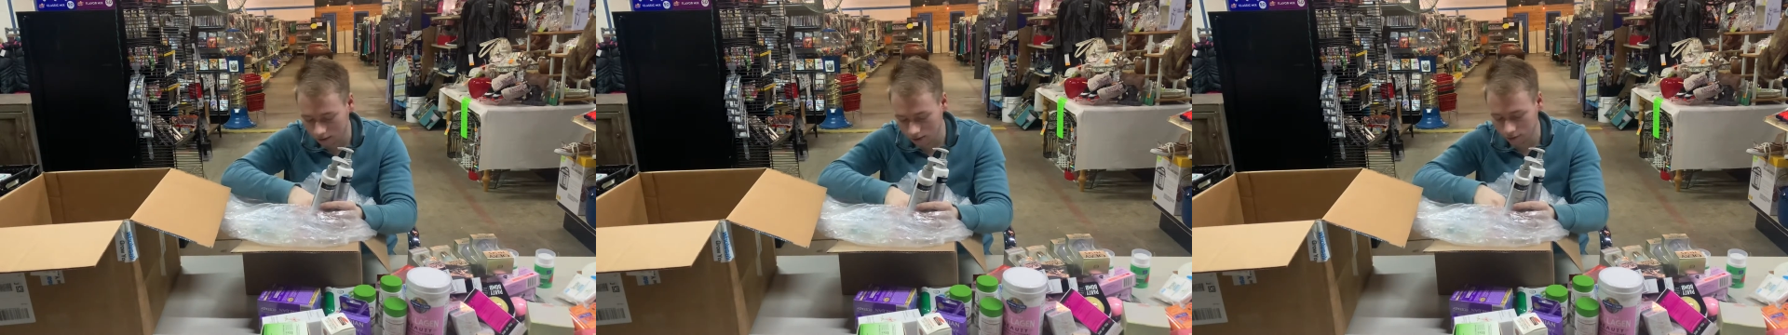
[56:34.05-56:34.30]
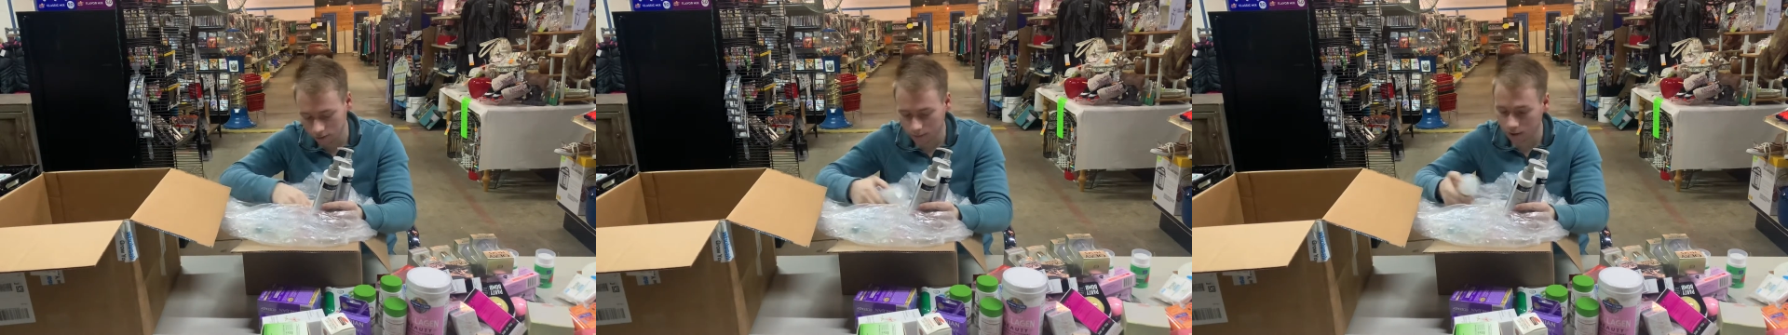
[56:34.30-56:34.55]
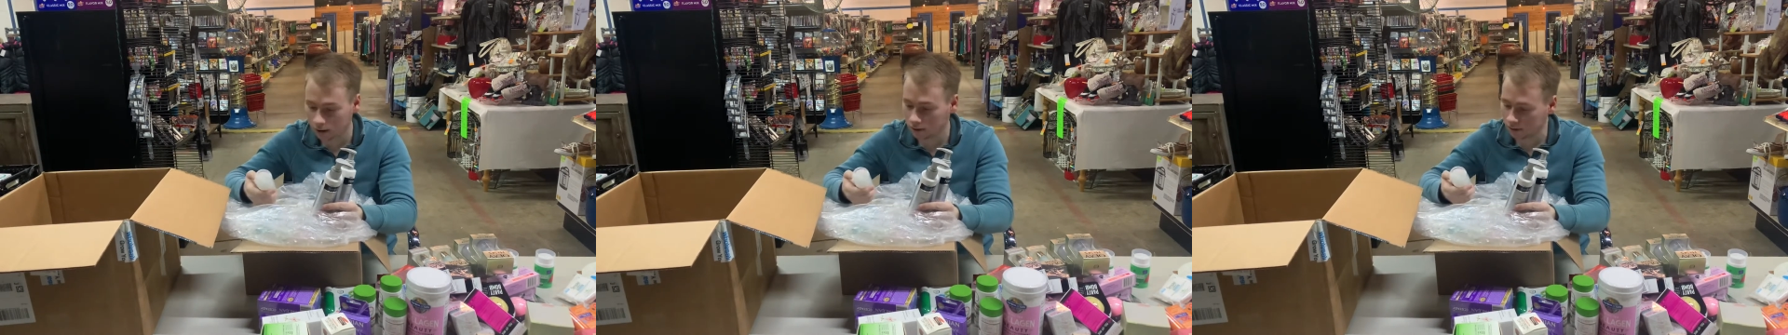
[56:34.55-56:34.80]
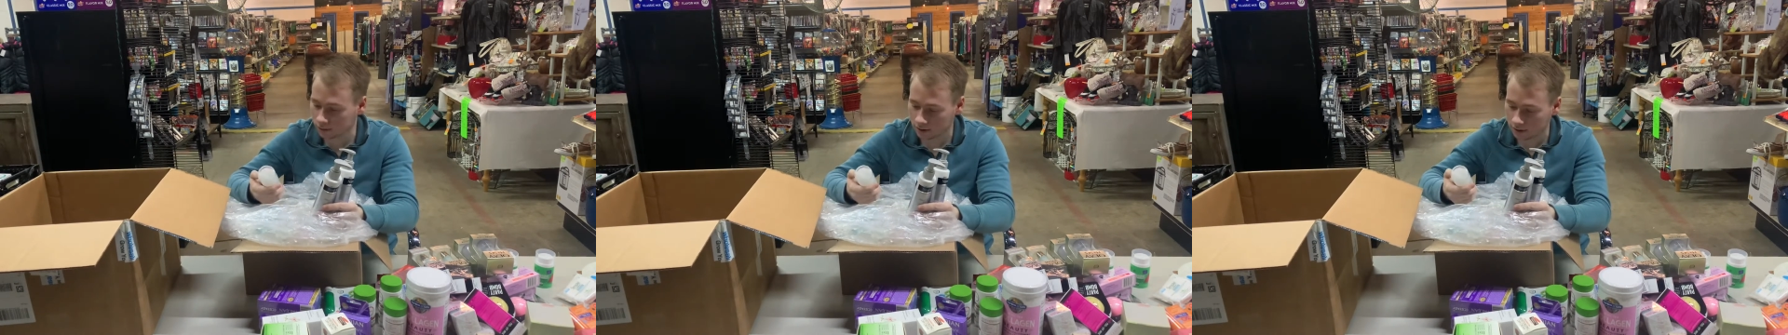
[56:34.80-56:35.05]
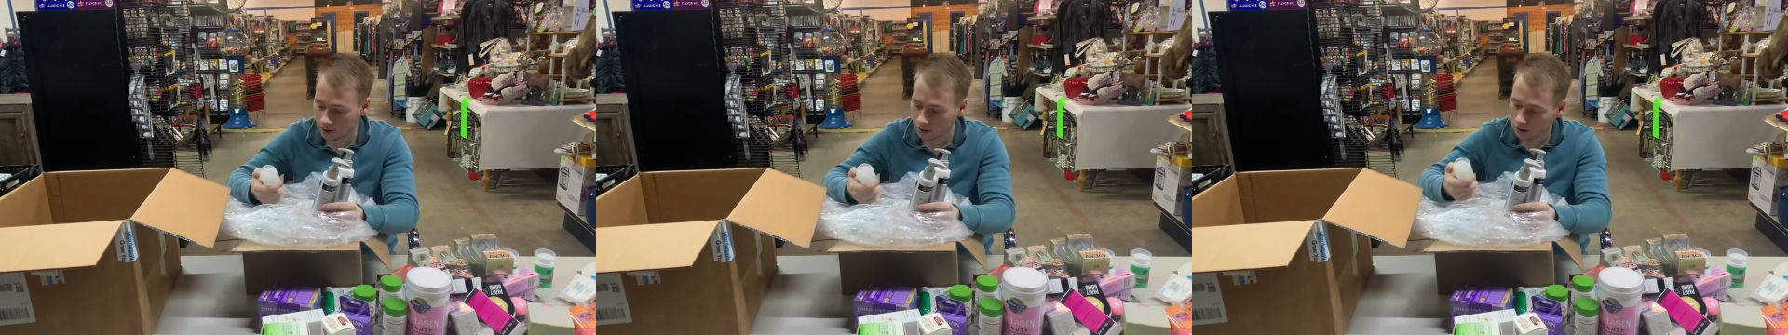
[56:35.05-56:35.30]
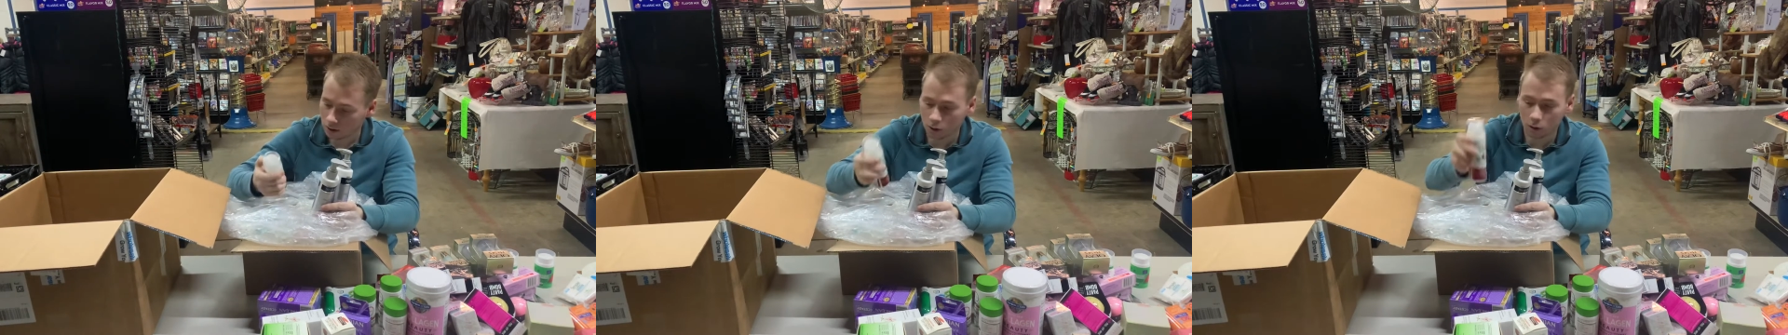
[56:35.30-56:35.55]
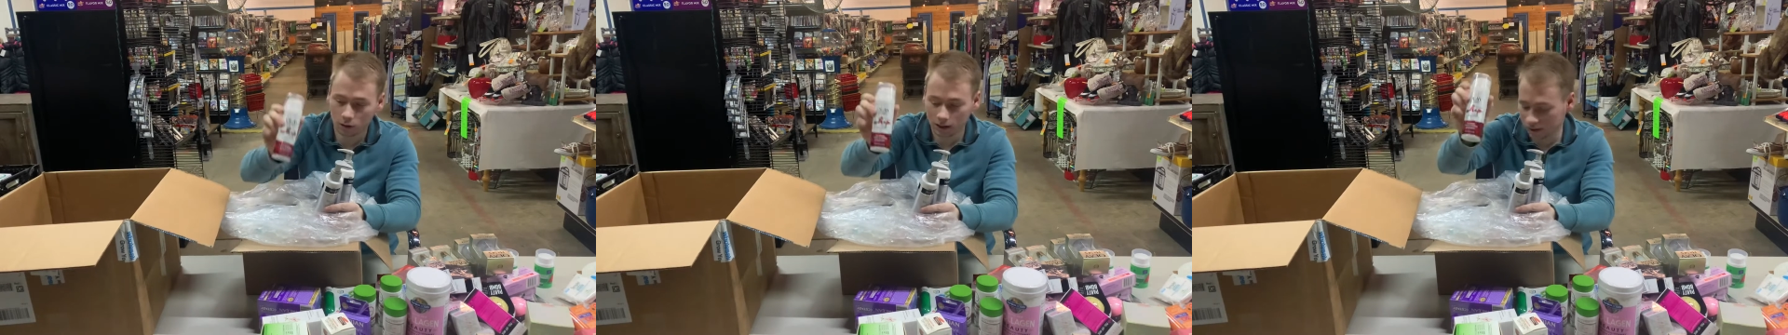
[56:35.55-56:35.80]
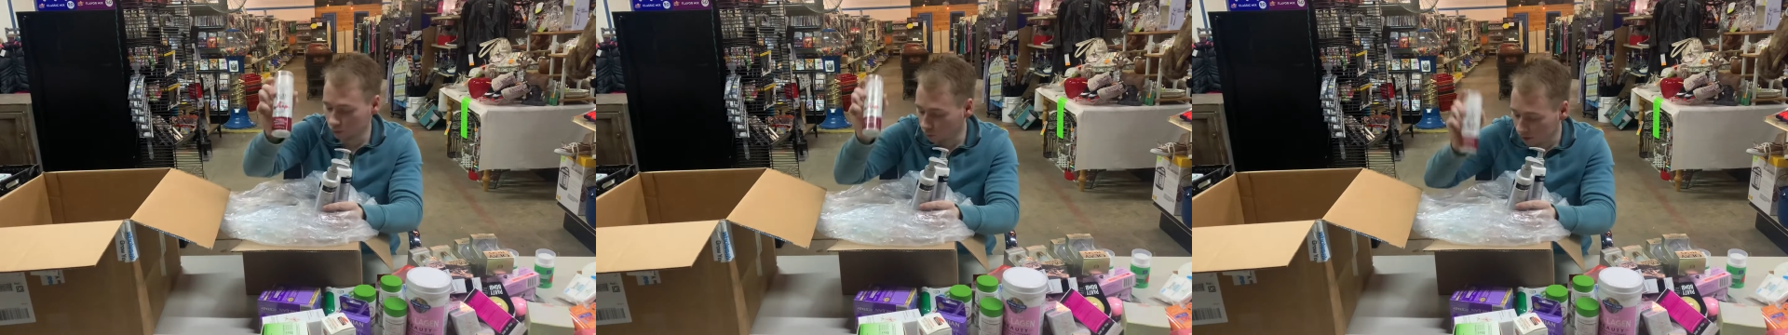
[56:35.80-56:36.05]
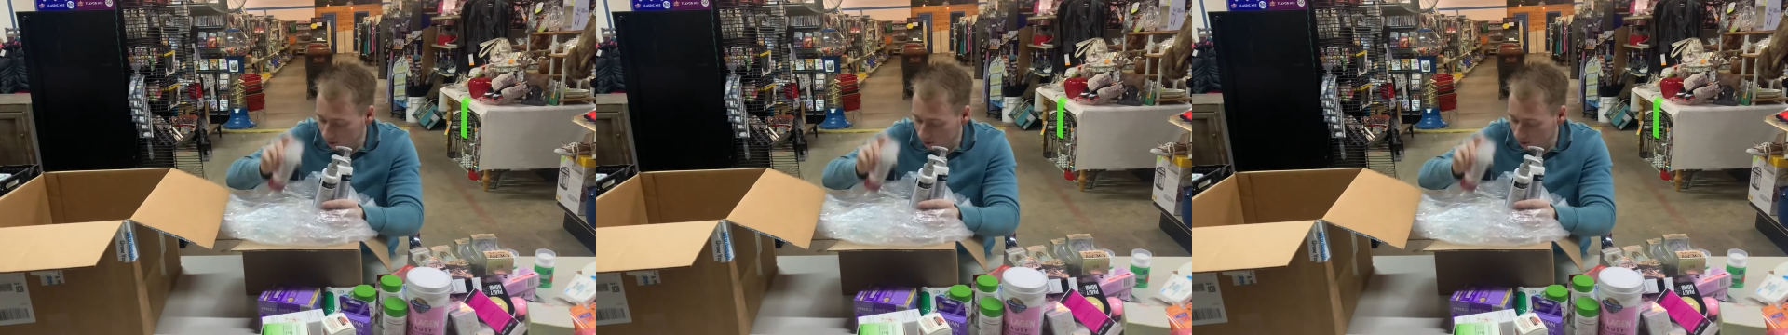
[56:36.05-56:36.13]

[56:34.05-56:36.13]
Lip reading: the other box. Olay Whip,